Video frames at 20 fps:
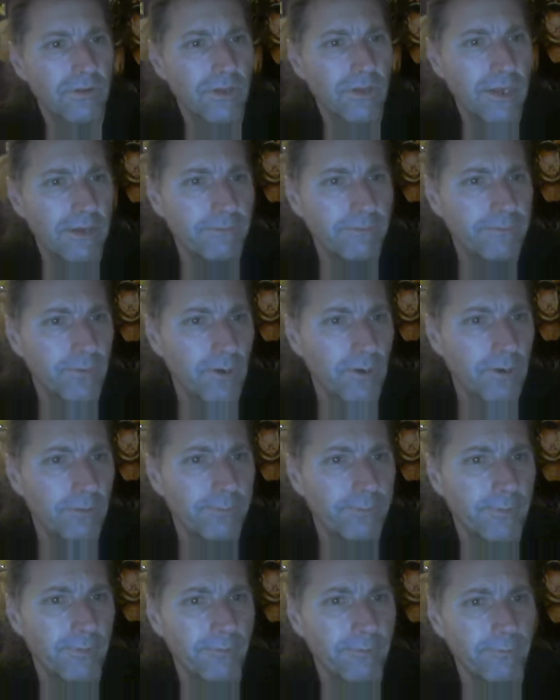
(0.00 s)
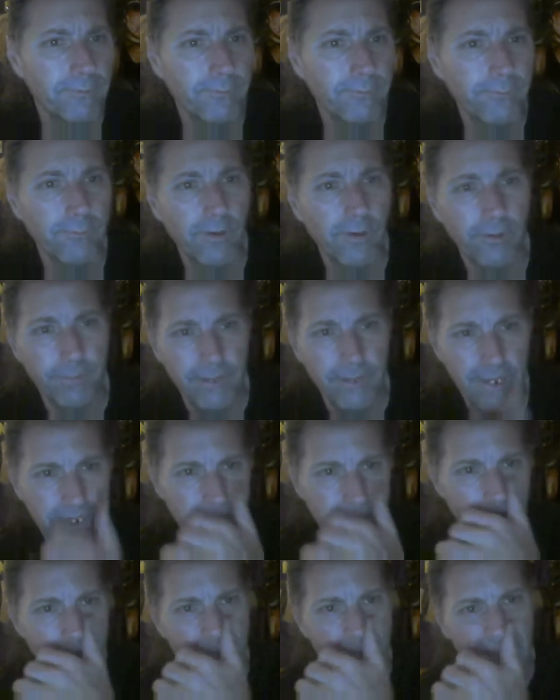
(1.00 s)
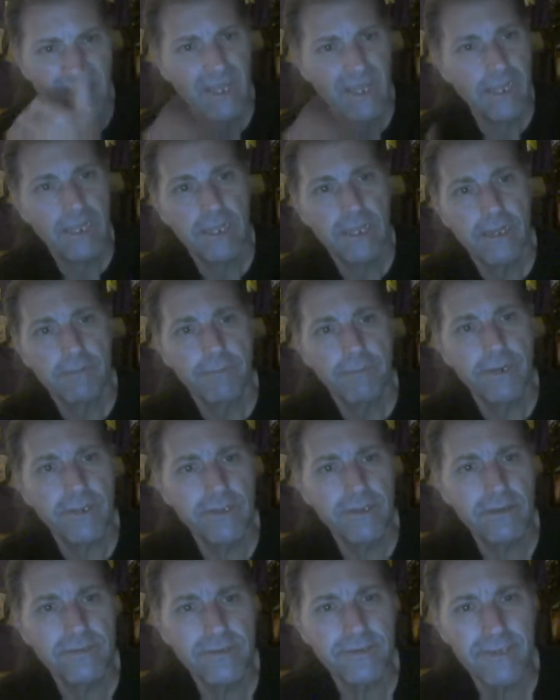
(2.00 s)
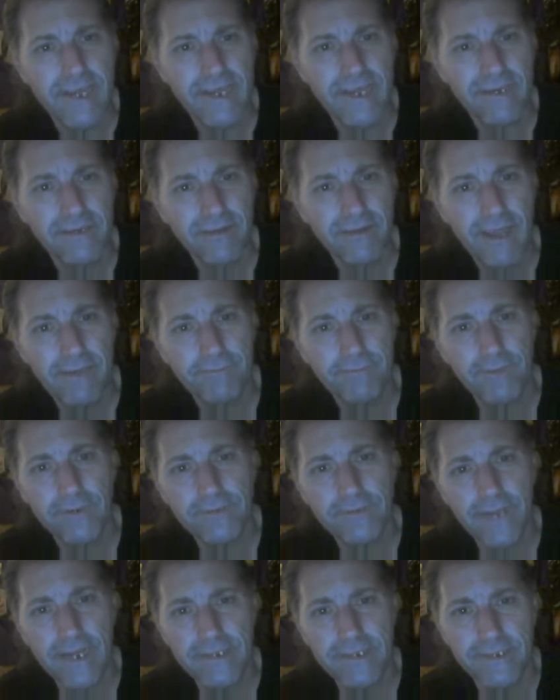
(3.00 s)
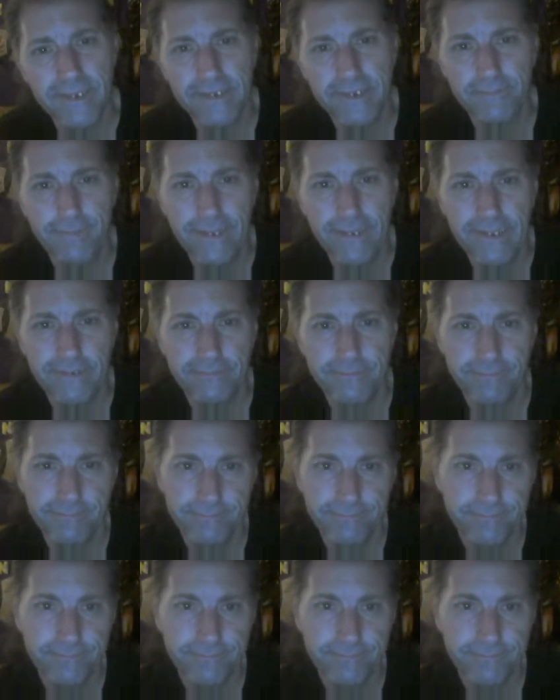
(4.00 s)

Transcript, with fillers: him for a, for, for a pin, but he uses a handful of tights to get the pin.